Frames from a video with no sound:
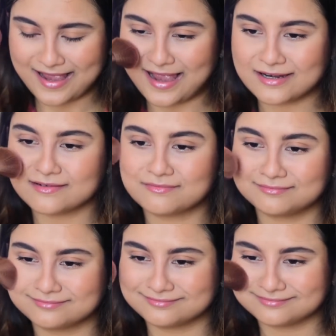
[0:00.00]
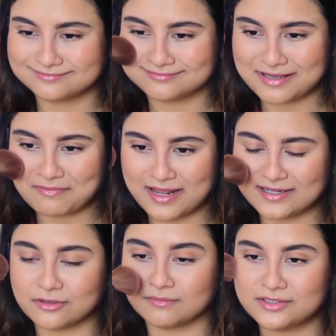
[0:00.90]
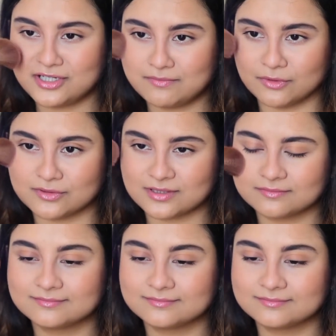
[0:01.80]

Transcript: and apply it on my cheekbones.